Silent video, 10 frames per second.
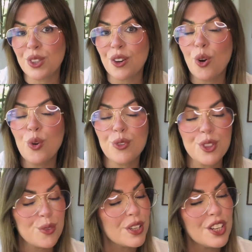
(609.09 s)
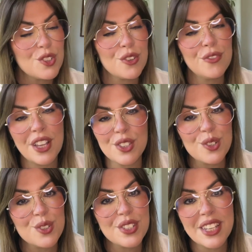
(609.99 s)
There are over 300
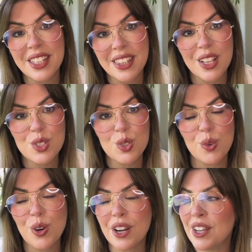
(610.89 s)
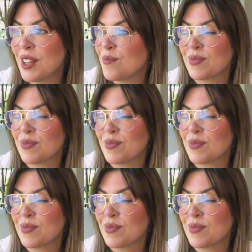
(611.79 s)
vendors in that store.